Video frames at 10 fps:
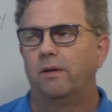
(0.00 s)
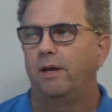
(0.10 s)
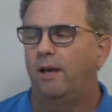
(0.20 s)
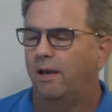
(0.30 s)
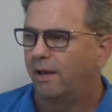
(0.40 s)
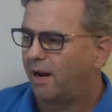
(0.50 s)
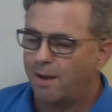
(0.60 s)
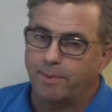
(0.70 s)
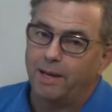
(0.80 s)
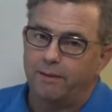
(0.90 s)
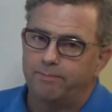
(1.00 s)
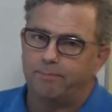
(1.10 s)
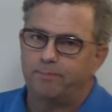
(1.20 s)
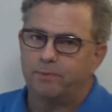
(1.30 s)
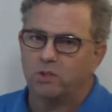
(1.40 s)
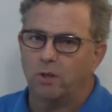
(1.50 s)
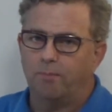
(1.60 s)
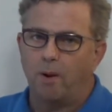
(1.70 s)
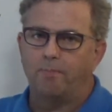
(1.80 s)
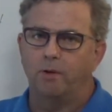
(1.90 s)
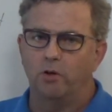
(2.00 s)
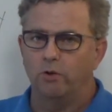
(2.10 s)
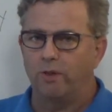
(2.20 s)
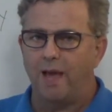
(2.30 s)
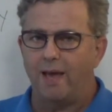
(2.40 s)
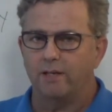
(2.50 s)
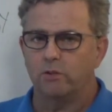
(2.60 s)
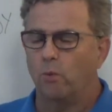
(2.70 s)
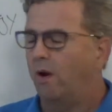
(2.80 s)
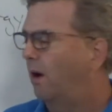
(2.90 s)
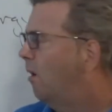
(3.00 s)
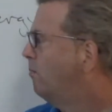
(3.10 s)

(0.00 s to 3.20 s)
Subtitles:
and I may slip up and do that as well,